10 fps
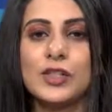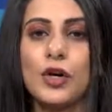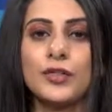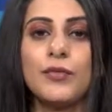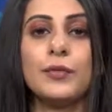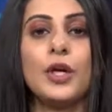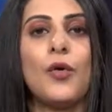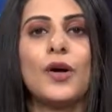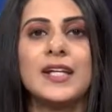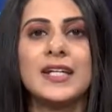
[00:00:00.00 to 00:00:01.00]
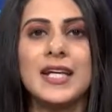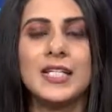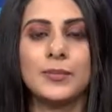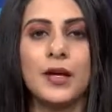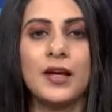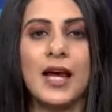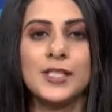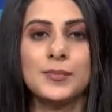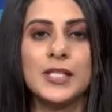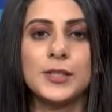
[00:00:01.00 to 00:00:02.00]
Stocks from the oil and
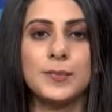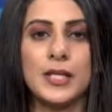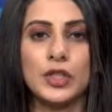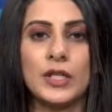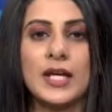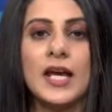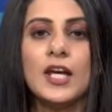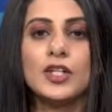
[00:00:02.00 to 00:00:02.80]
gas space especially.